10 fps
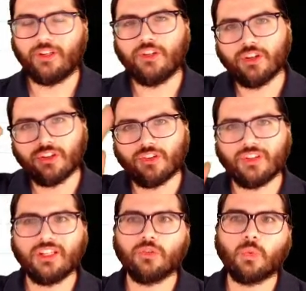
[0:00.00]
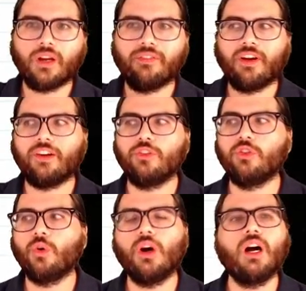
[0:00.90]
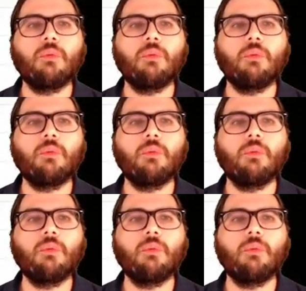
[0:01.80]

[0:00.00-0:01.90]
can see its y value go up